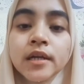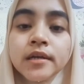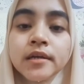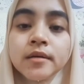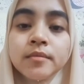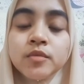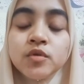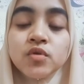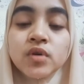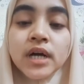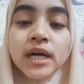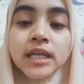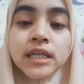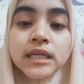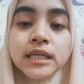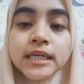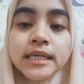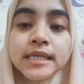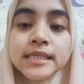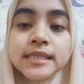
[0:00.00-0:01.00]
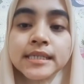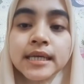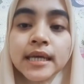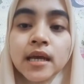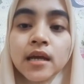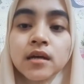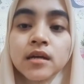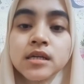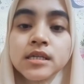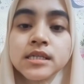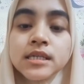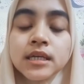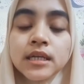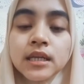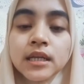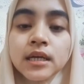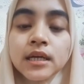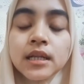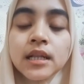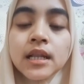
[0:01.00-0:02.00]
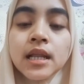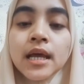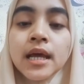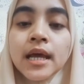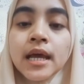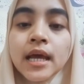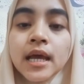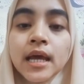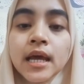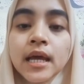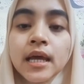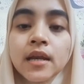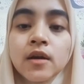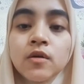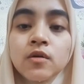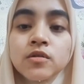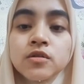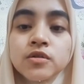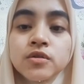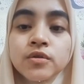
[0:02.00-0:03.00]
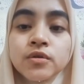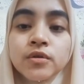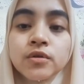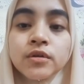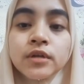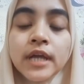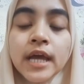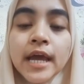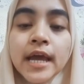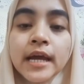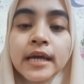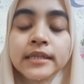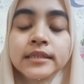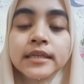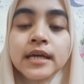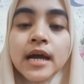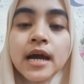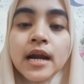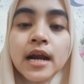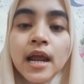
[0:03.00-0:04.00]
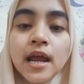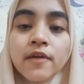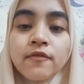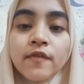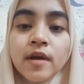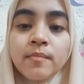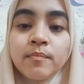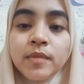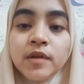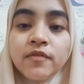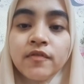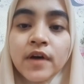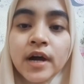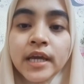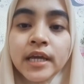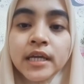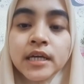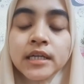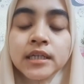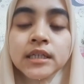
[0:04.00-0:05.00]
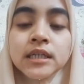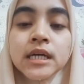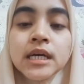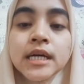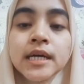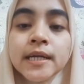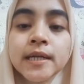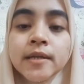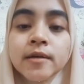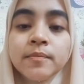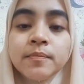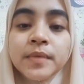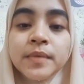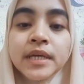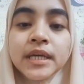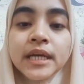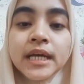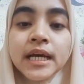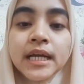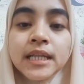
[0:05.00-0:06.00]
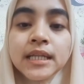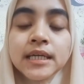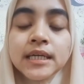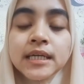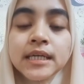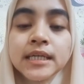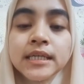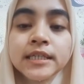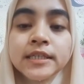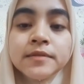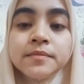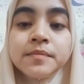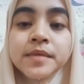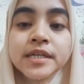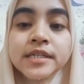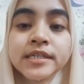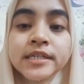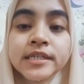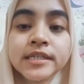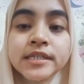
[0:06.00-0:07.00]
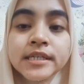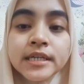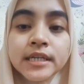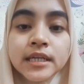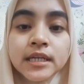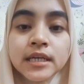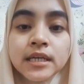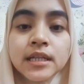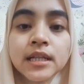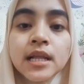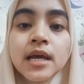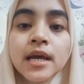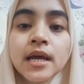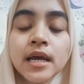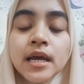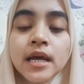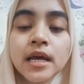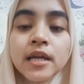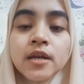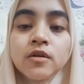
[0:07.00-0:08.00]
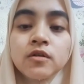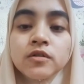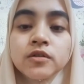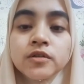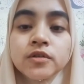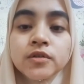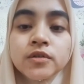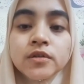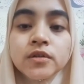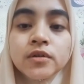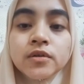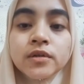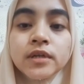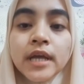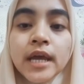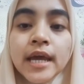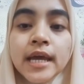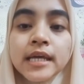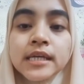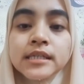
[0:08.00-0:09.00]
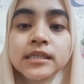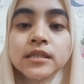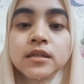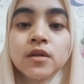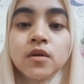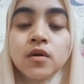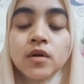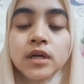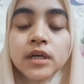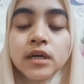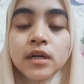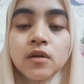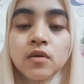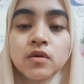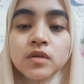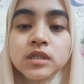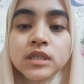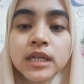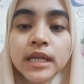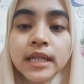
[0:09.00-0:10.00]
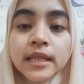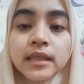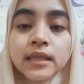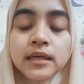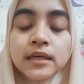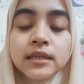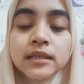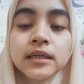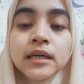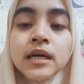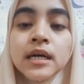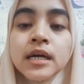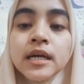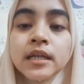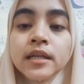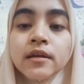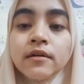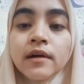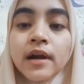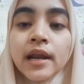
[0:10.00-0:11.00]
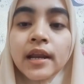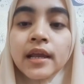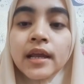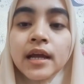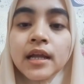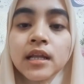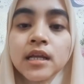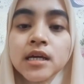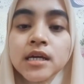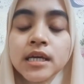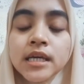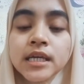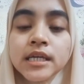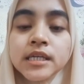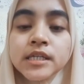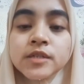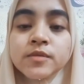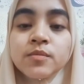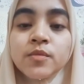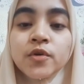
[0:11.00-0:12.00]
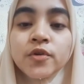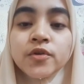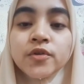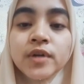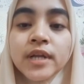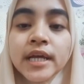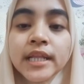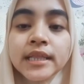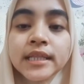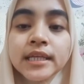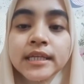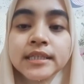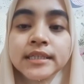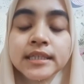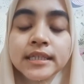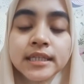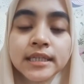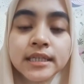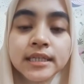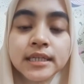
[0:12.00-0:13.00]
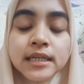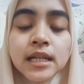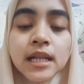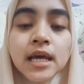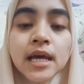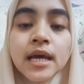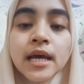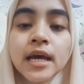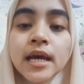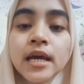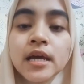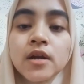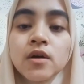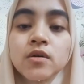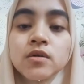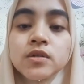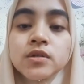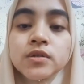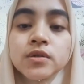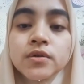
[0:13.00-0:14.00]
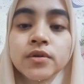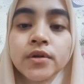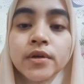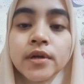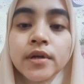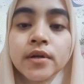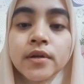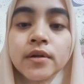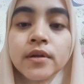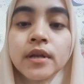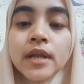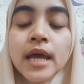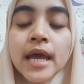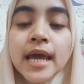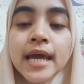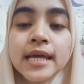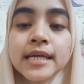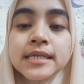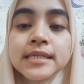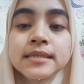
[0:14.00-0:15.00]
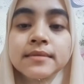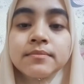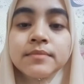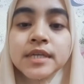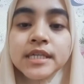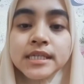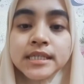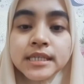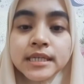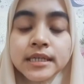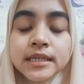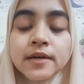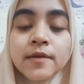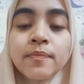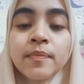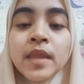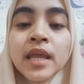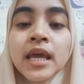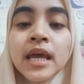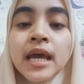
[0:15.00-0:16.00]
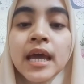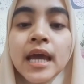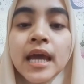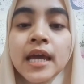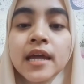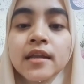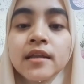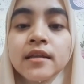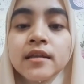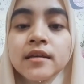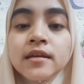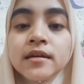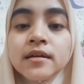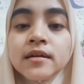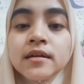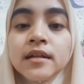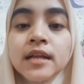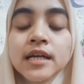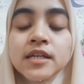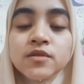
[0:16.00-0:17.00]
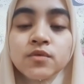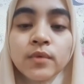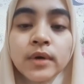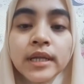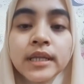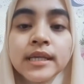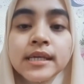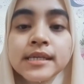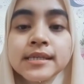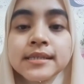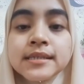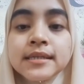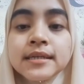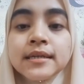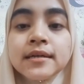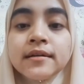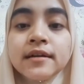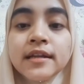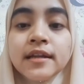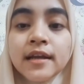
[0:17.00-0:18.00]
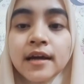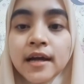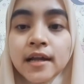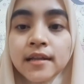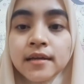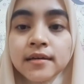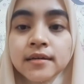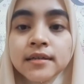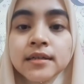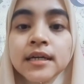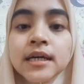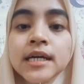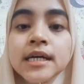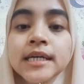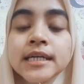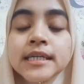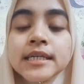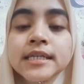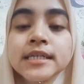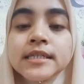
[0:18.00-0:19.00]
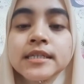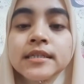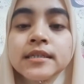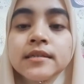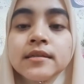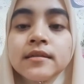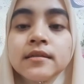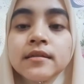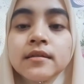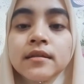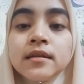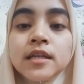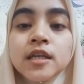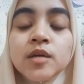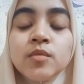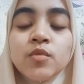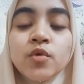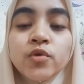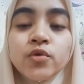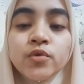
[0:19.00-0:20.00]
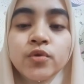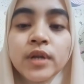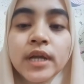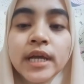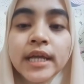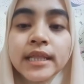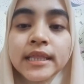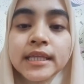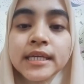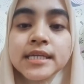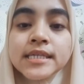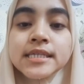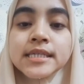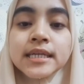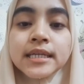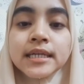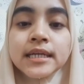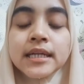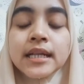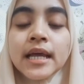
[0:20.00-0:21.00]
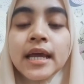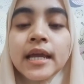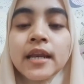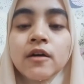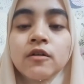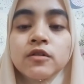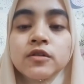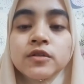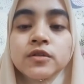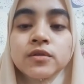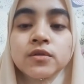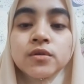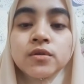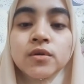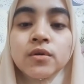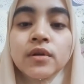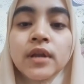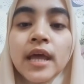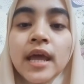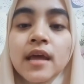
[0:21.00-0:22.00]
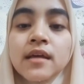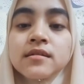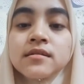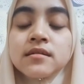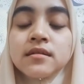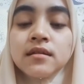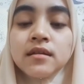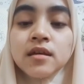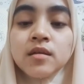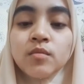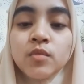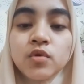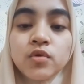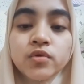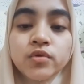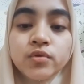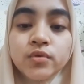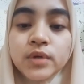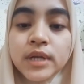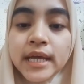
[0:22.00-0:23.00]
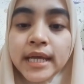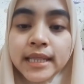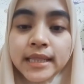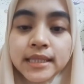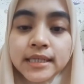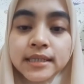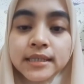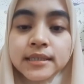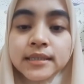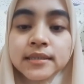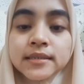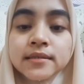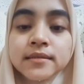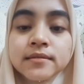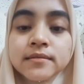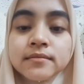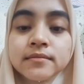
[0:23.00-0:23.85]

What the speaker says: The blue color is carrier signal and also known as RF amplifier. The pink color is message signal and also known as local oscillator. The red color is modulating signal and also known as mixer. And the last one is the green color is demodulating signal and also known as demodulator.